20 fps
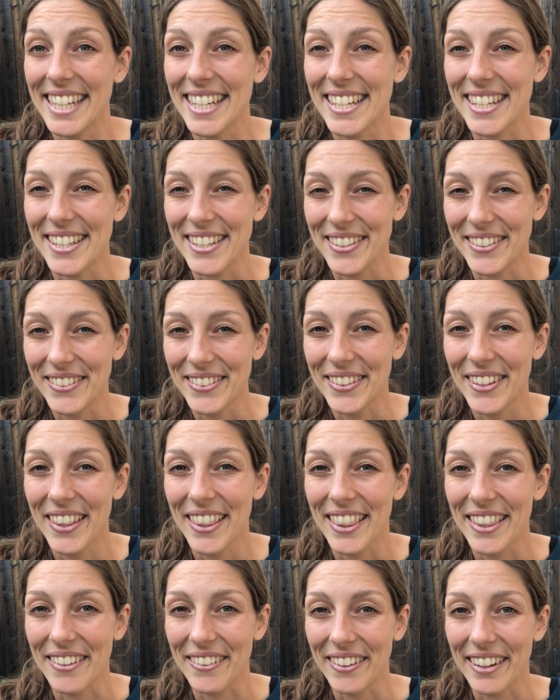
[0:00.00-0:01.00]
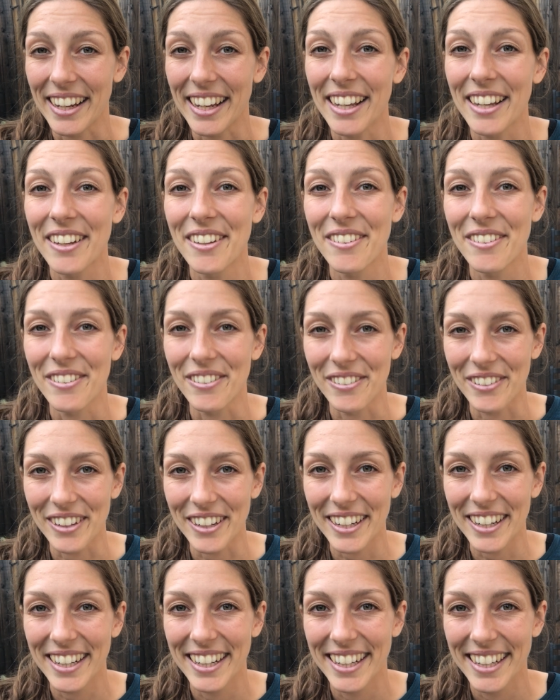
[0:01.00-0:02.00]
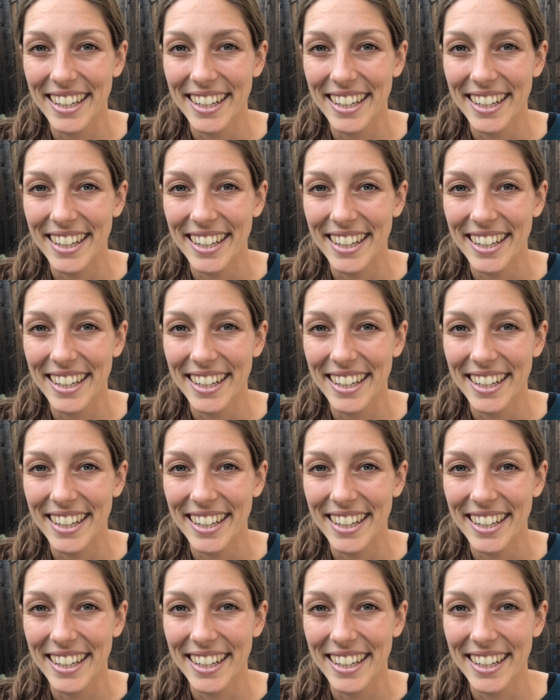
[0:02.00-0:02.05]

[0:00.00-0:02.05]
2, 3, 4.